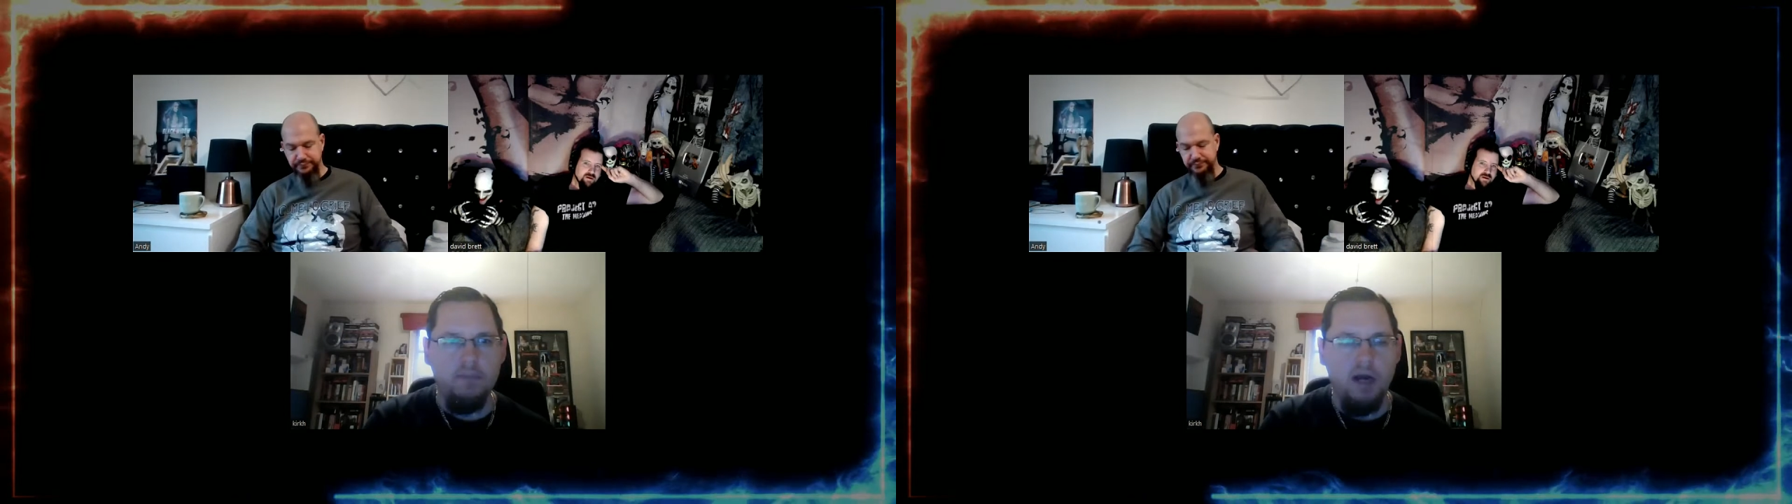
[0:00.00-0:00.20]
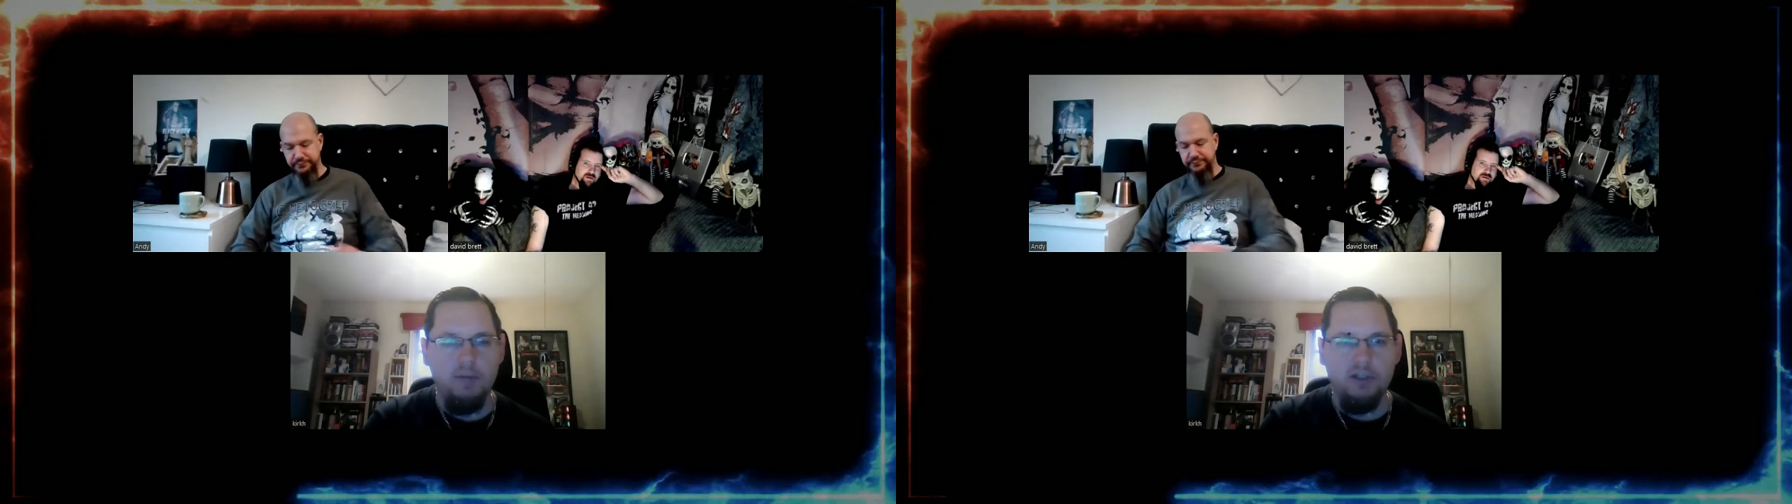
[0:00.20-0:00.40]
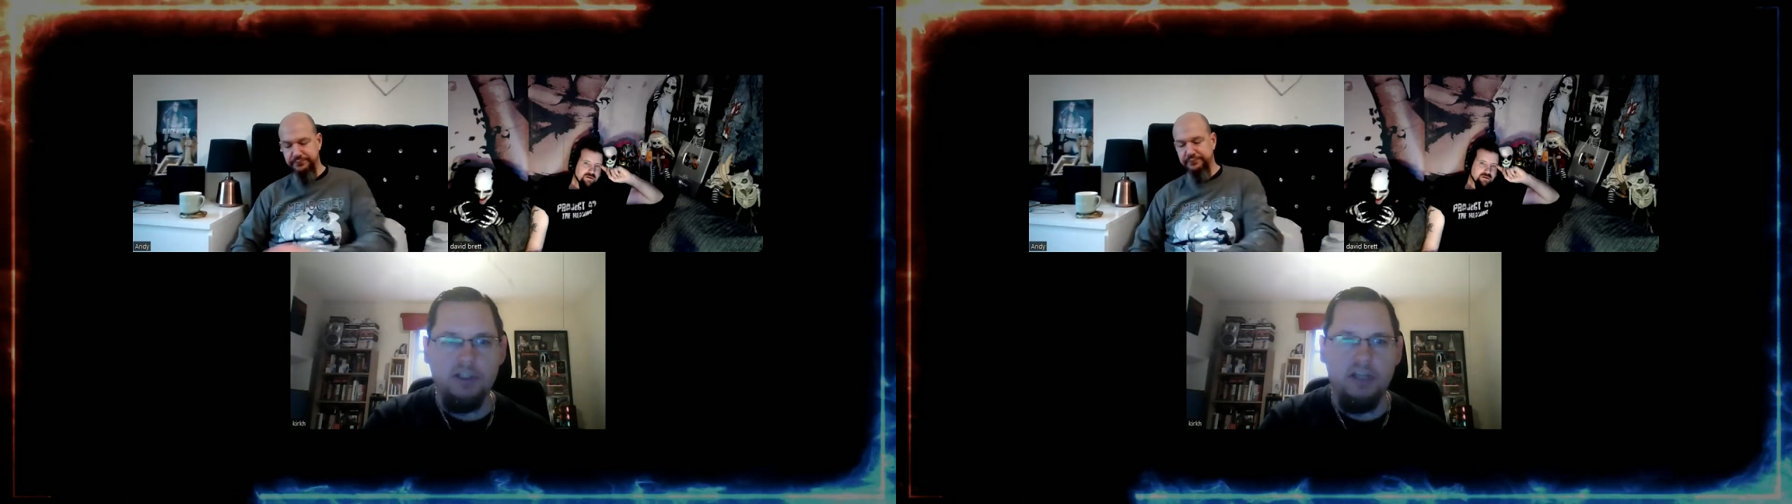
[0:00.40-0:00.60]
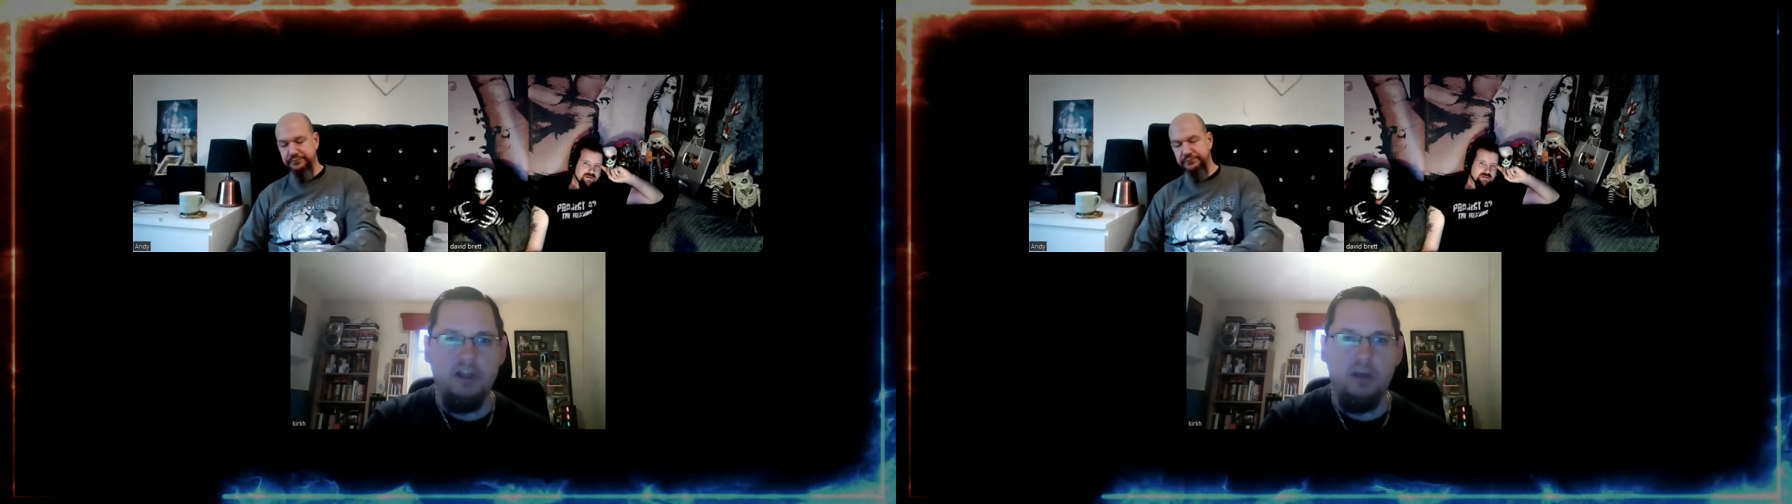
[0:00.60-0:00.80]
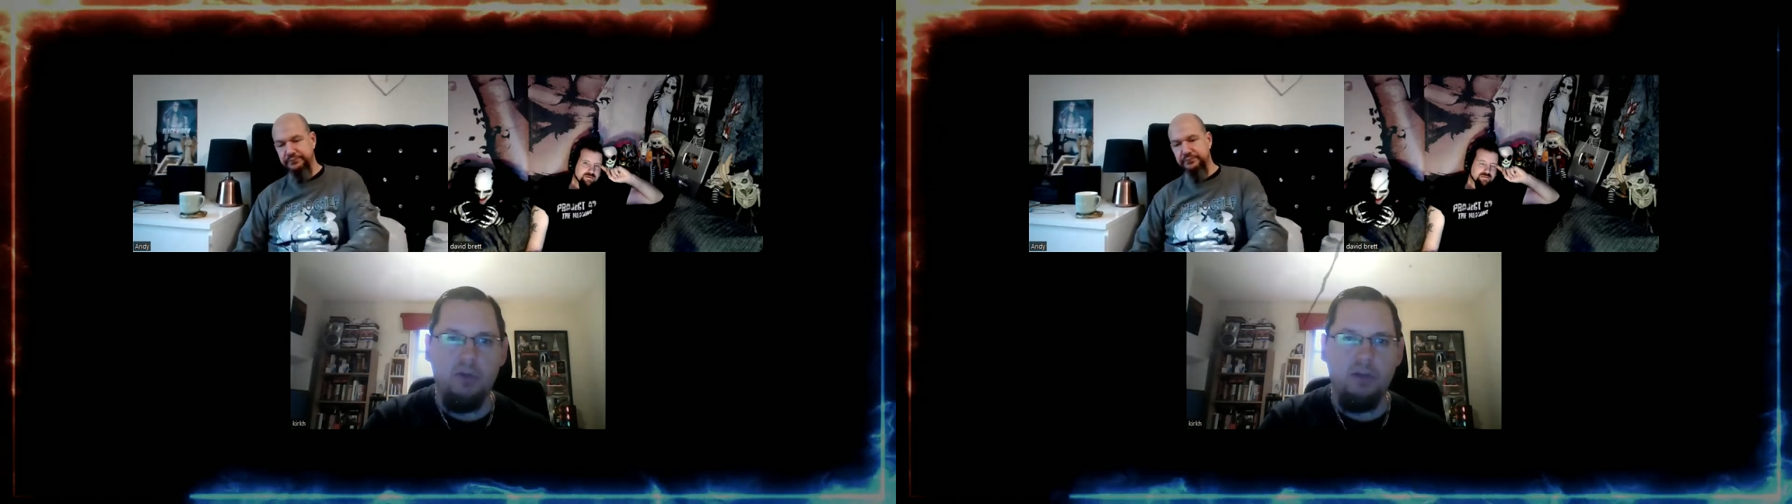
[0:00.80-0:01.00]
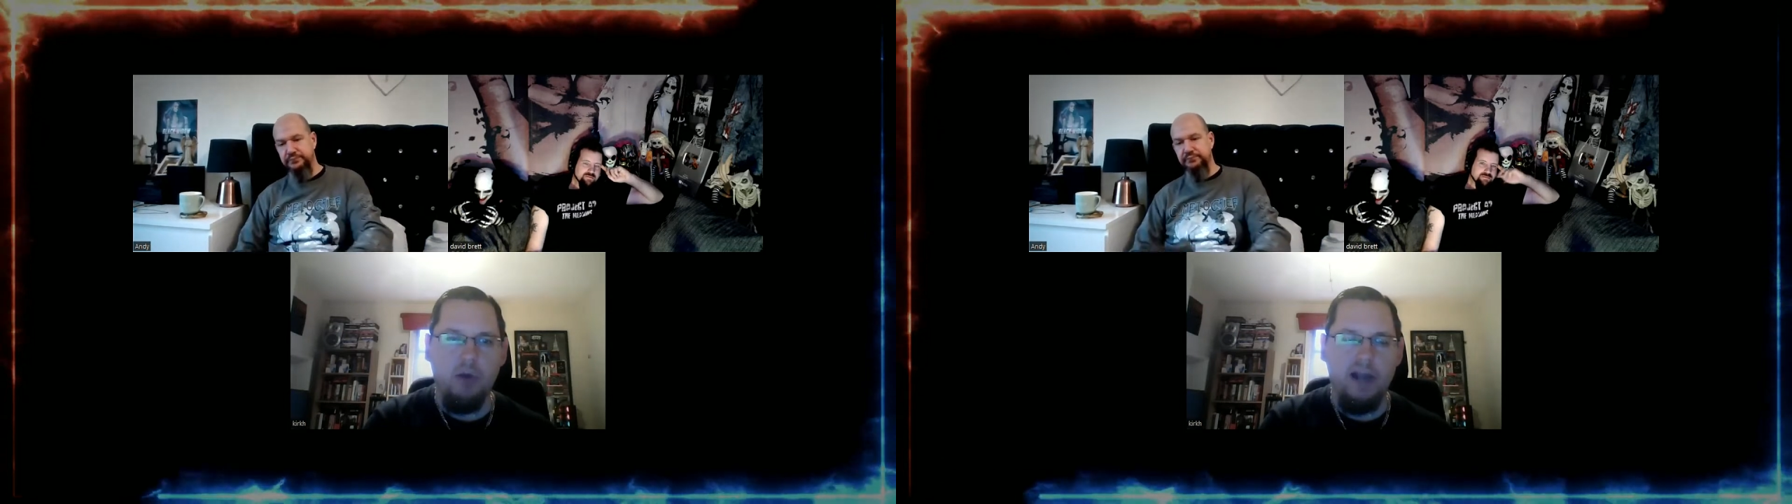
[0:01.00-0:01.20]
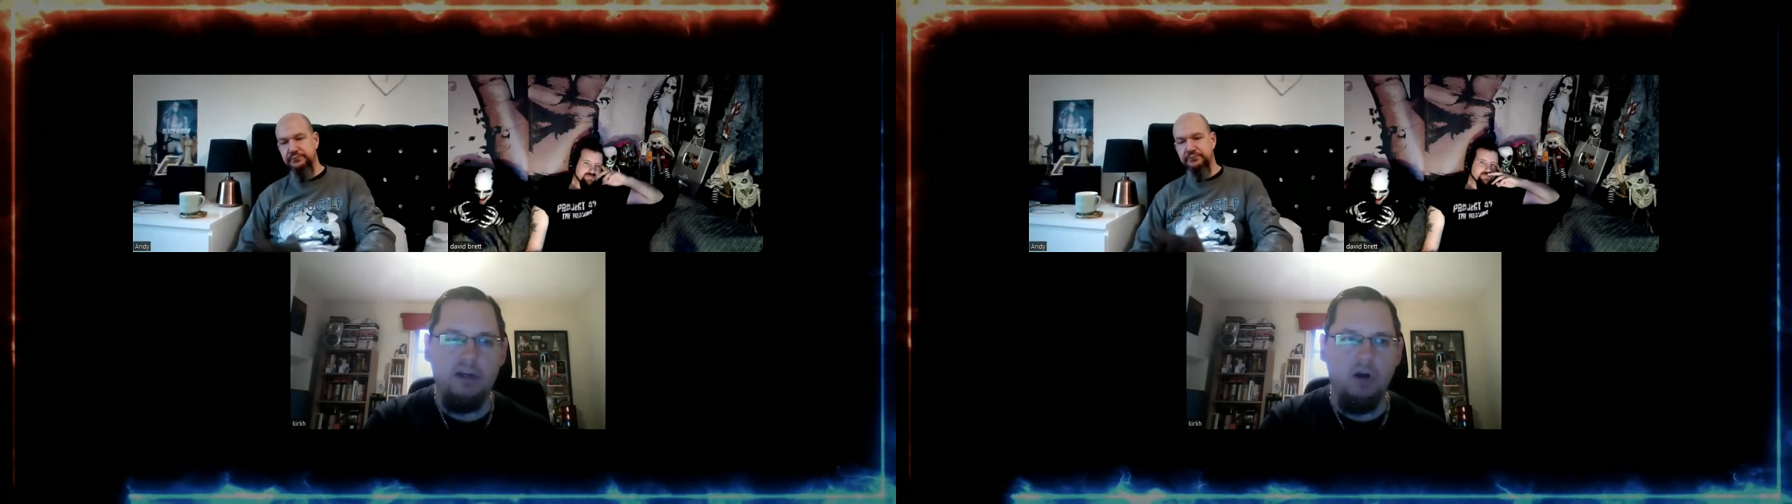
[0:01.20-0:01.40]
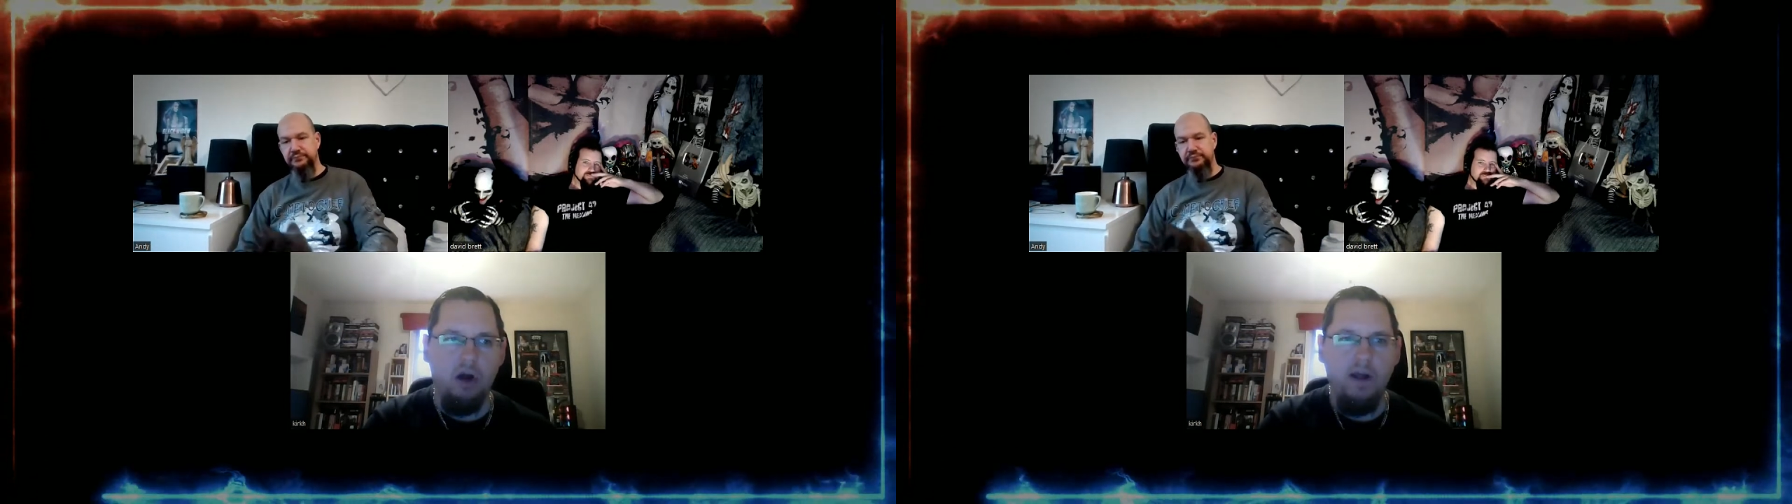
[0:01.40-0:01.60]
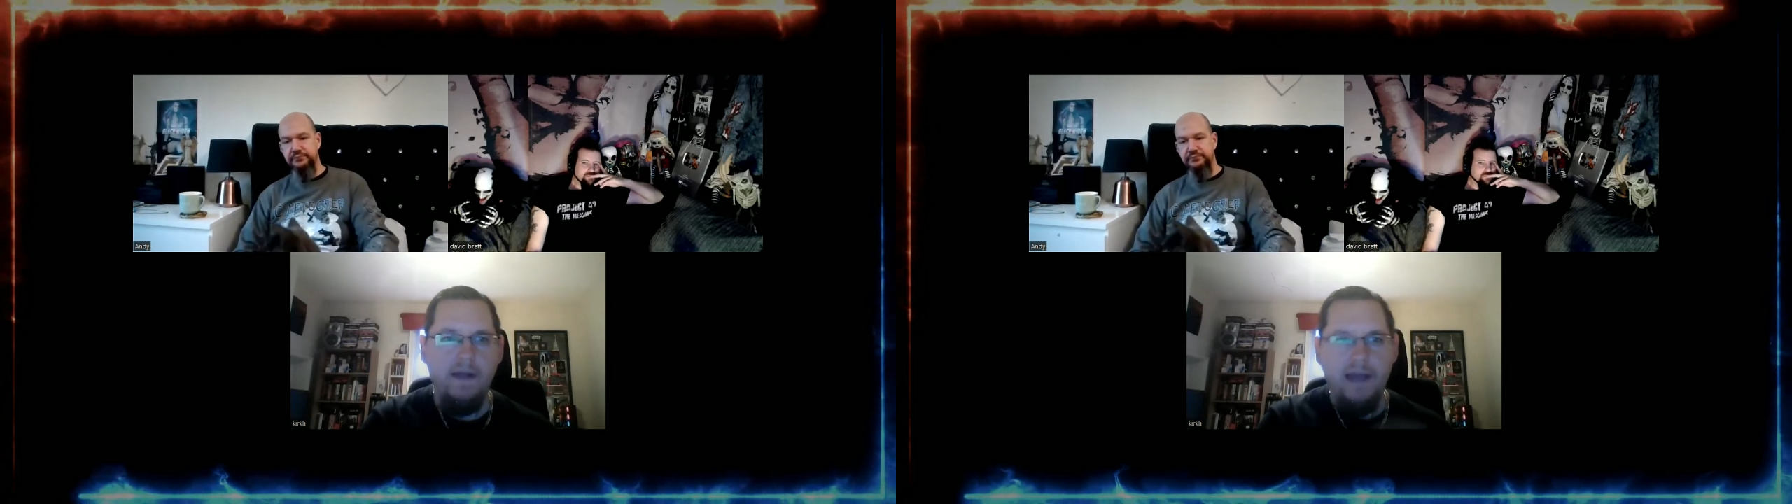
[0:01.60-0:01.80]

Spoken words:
moments in there with grindcore.